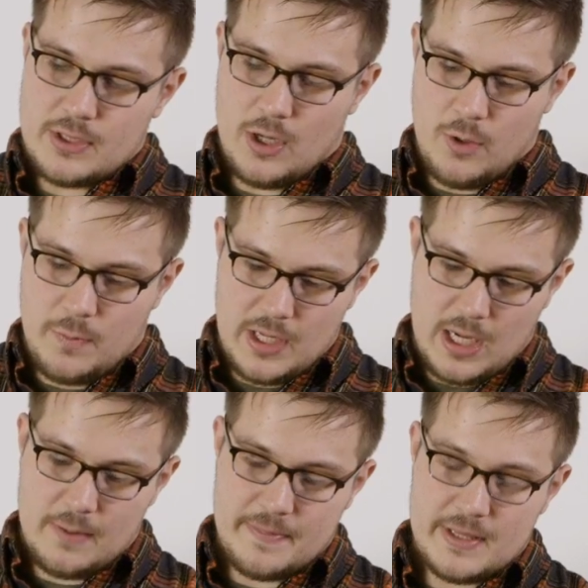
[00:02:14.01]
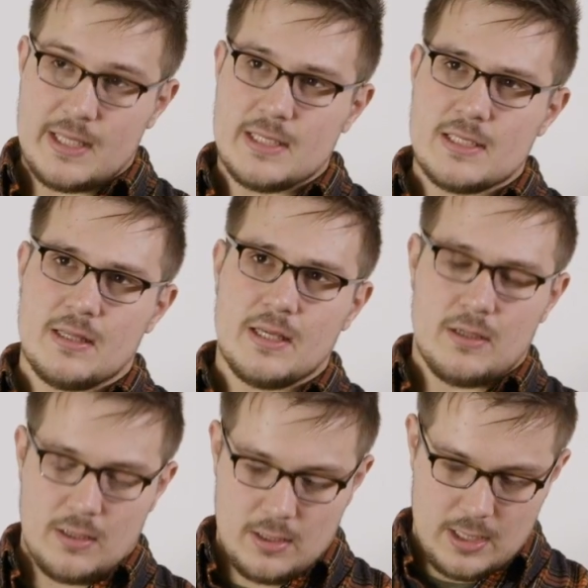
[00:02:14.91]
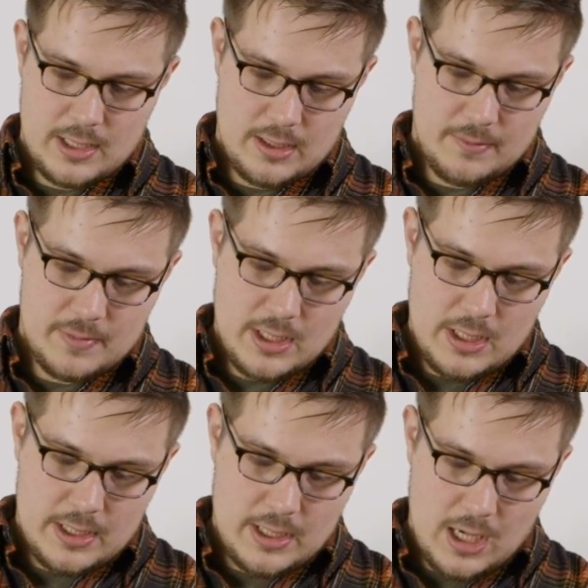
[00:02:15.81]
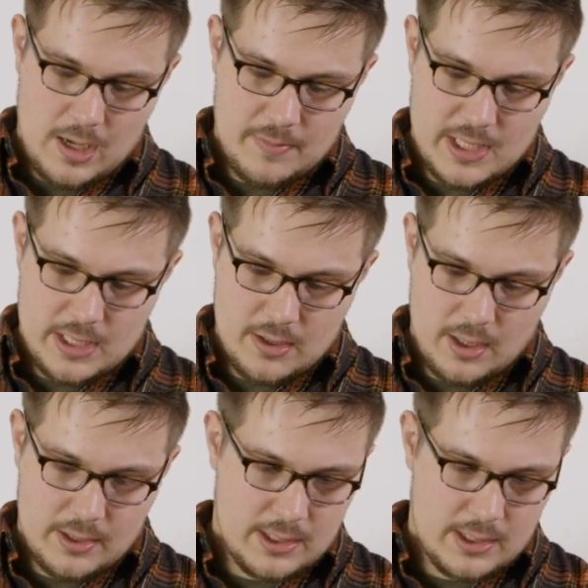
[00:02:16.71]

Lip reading: to open up this little knob here on